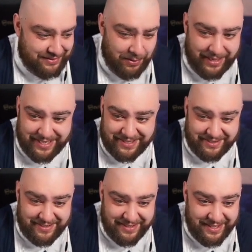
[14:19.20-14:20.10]
No, he
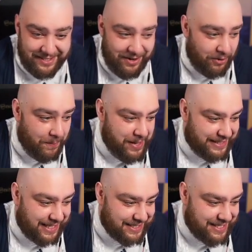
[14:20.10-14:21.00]
isn't. Not compared to
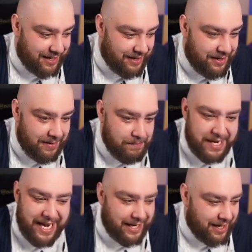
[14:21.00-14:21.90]
Cancelo.
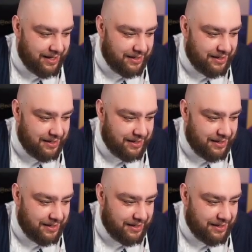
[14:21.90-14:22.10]
Banega.